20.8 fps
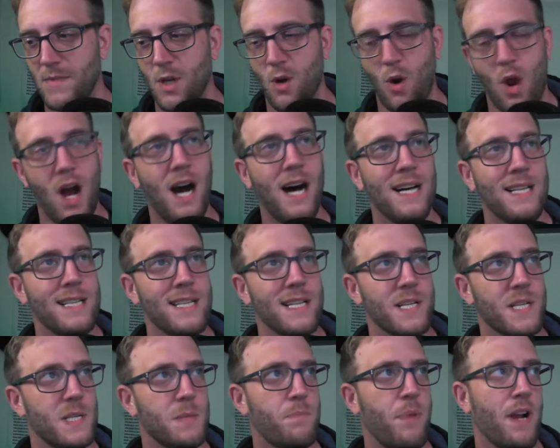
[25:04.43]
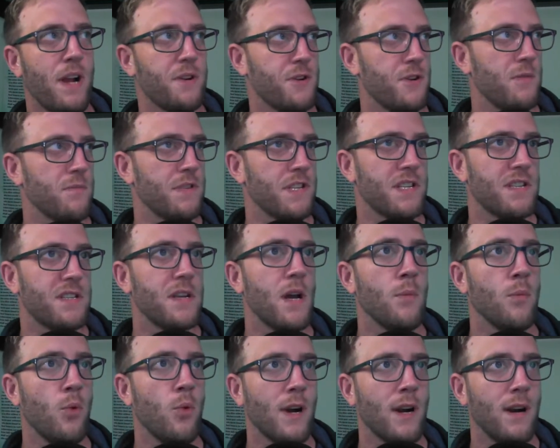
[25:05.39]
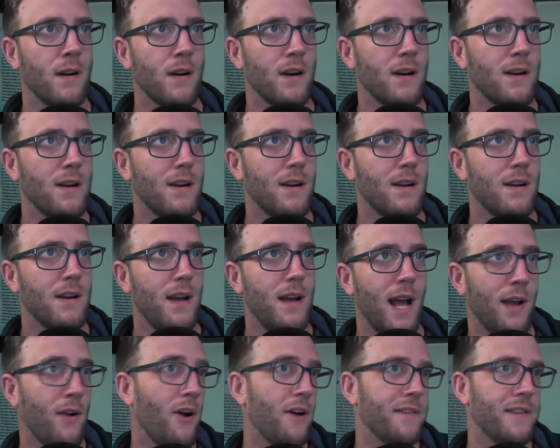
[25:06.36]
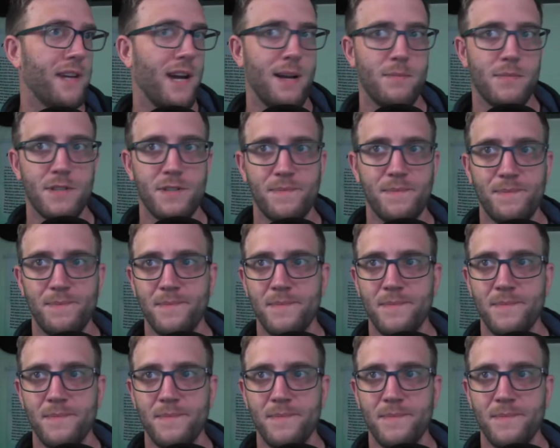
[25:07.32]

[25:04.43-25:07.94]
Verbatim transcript: You're on the spectrum somewhere at all times.